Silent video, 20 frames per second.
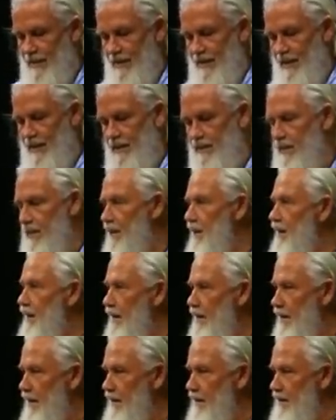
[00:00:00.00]
And
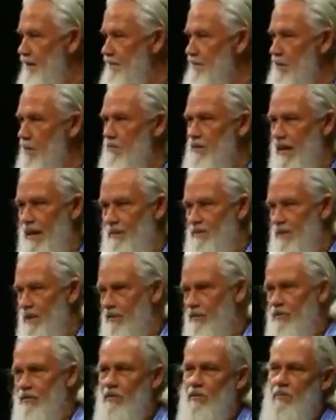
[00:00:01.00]
sometimes I
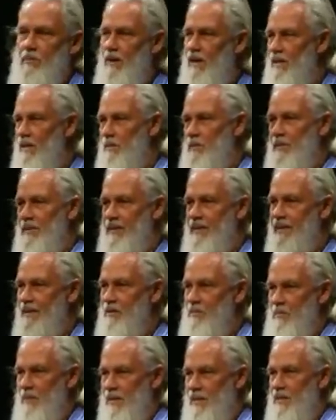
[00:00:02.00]
throw them all up in the air
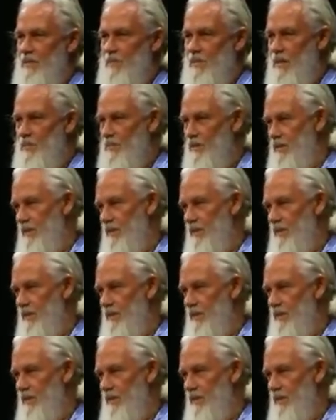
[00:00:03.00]
and pick them up,